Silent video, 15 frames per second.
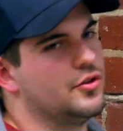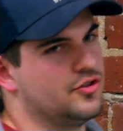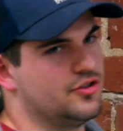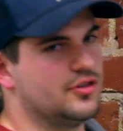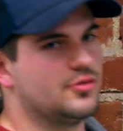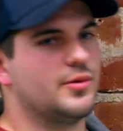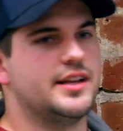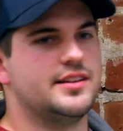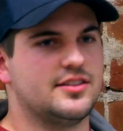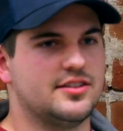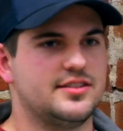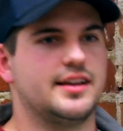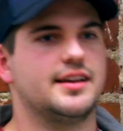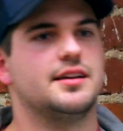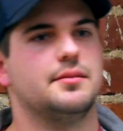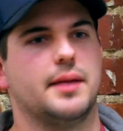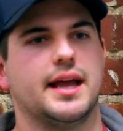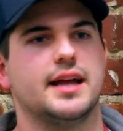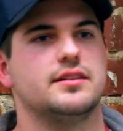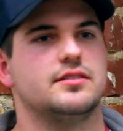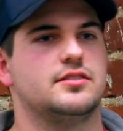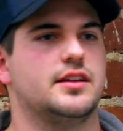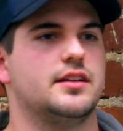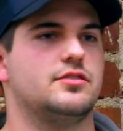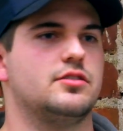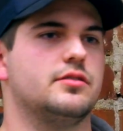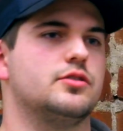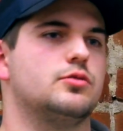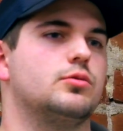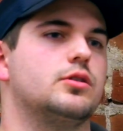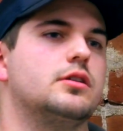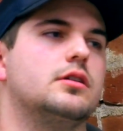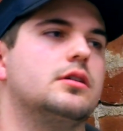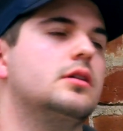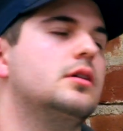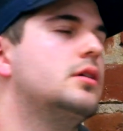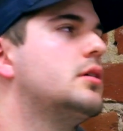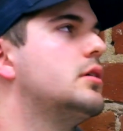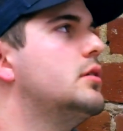There's certain ways to send commands to that service worker